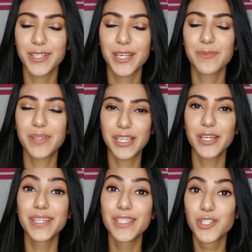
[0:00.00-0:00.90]
I really hope
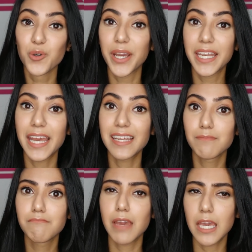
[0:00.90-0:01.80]
that you enjoyed
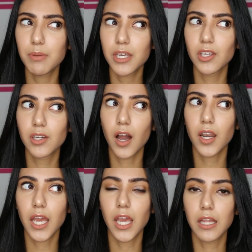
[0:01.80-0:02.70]
it. Maybe you
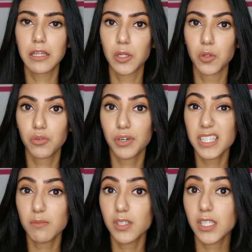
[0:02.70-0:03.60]
got a little
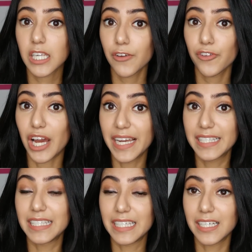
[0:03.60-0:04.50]
Christmas gift
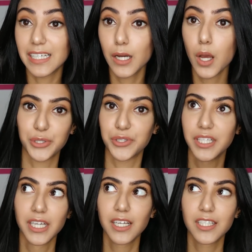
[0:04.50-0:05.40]
idea for
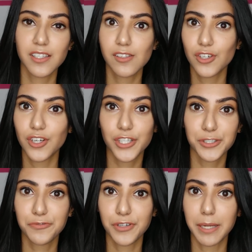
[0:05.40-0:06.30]
your
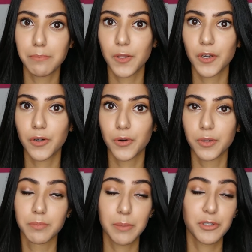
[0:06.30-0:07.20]
sister, girlfriend,
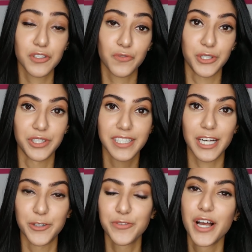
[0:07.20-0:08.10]
mother, or maybe just for
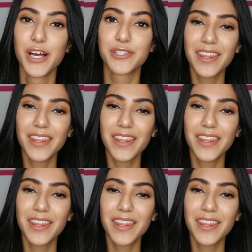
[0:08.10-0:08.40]
yourself.